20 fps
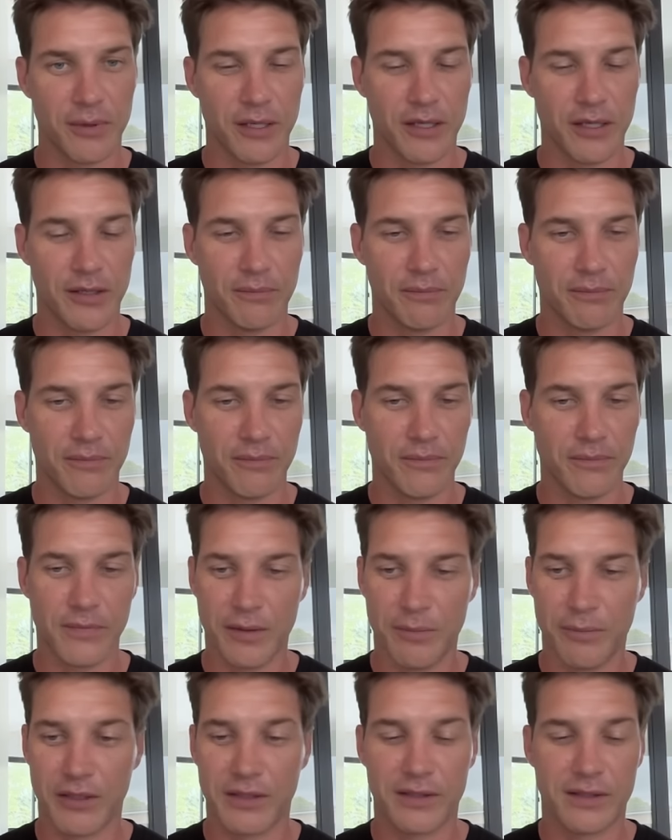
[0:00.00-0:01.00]
a, a
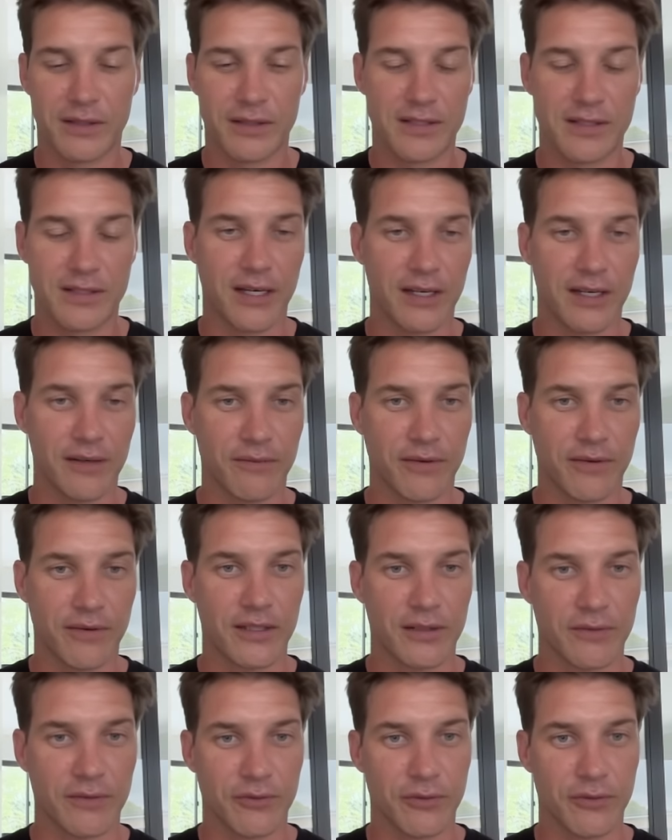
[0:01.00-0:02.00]
big deciding
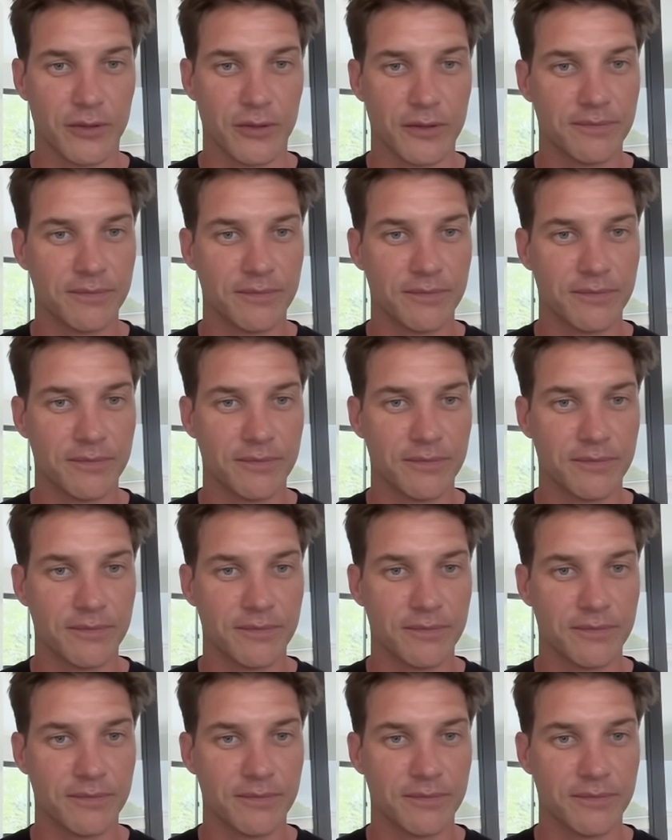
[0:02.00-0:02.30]
factor for me.